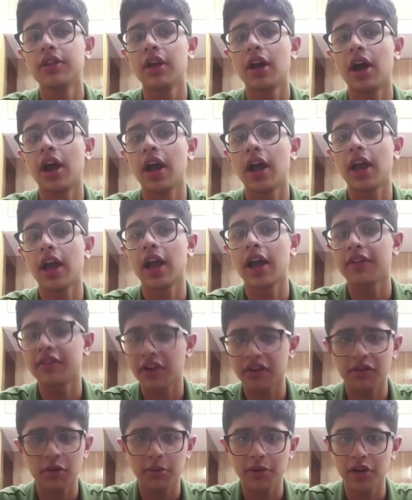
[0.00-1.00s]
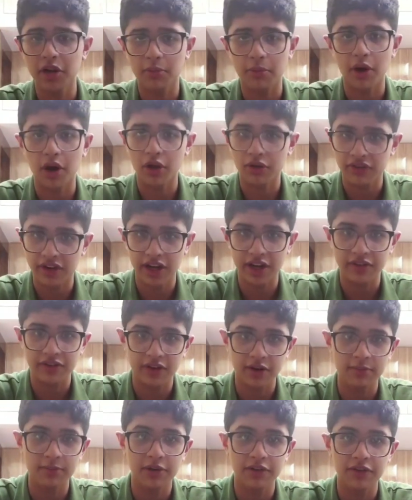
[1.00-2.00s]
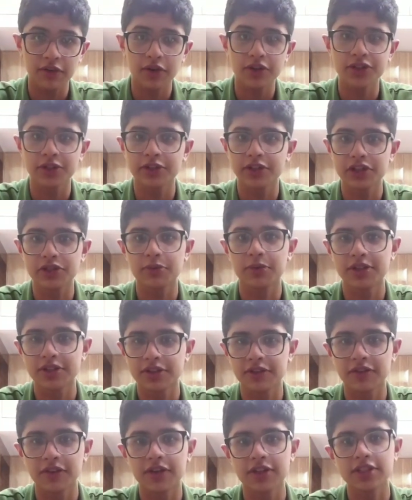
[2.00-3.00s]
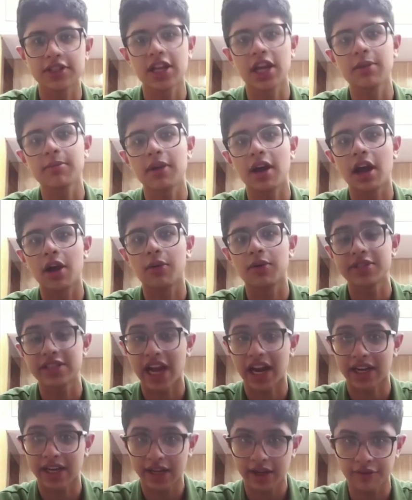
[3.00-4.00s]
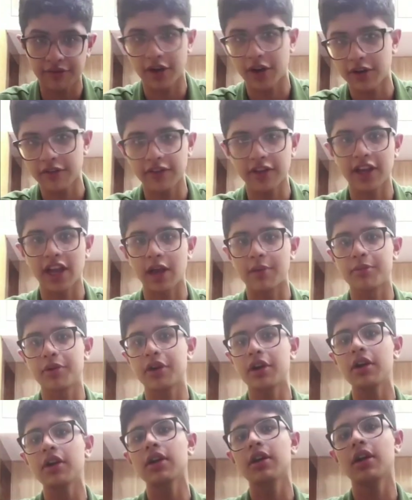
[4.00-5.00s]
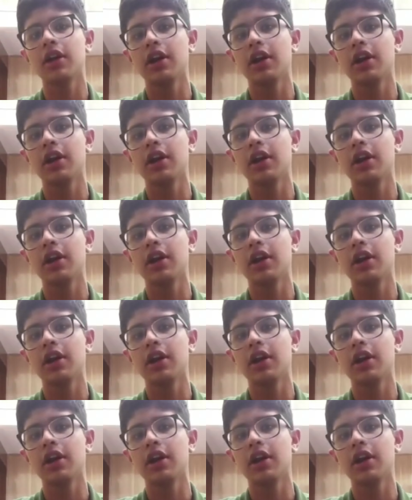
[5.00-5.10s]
I have never been a part of any film before, so this was the first time I was acting in front of the camera.